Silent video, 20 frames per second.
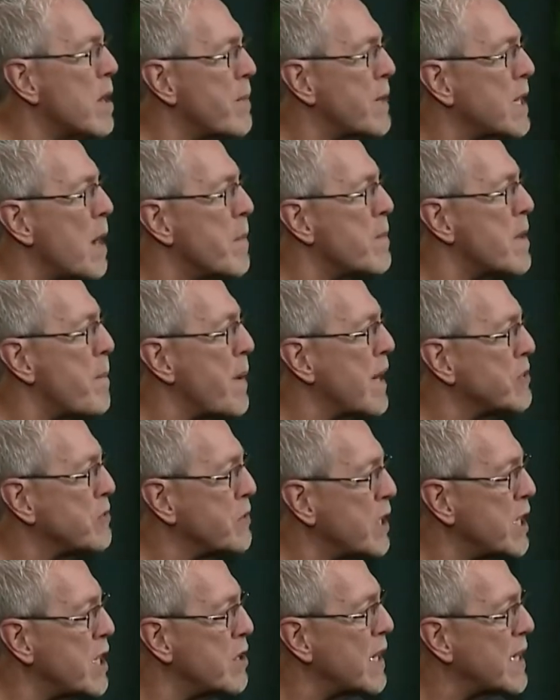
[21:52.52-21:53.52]
to become the best
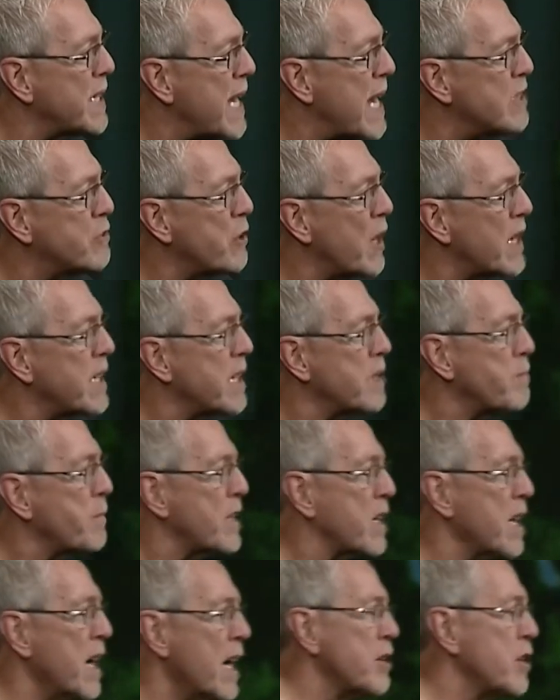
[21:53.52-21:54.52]
leader I can so I can
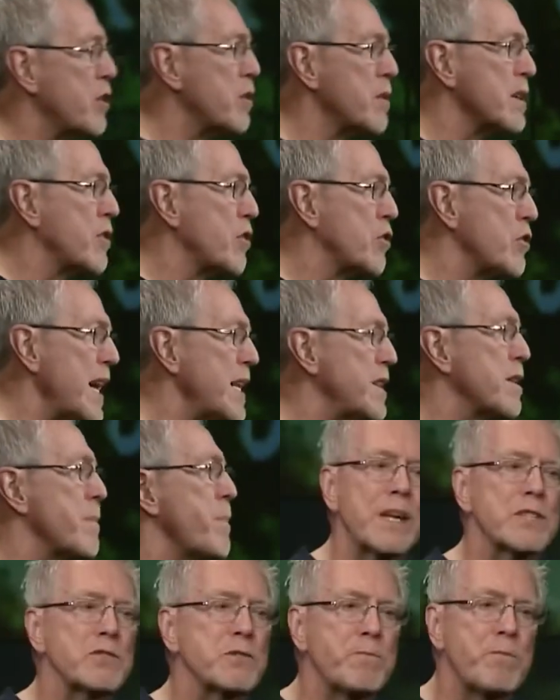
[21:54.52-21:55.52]
create the
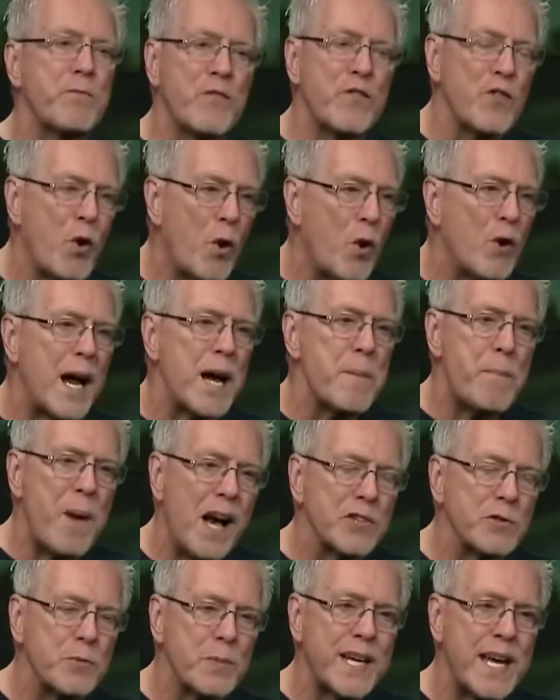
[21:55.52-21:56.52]
best floor I
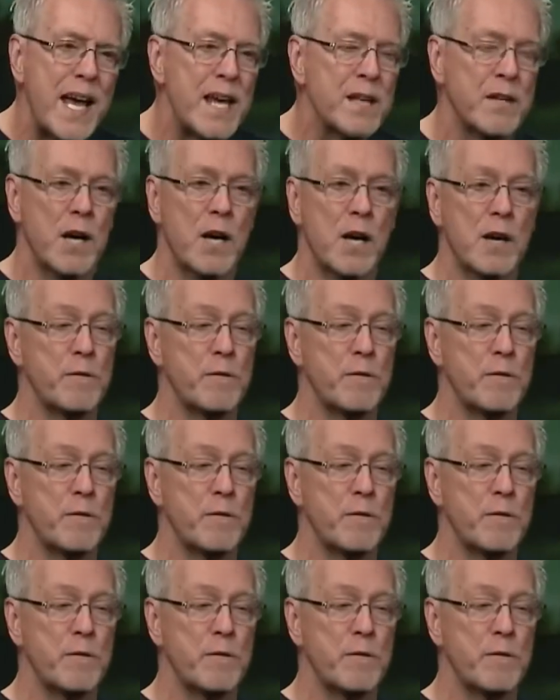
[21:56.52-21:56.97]
possibly can.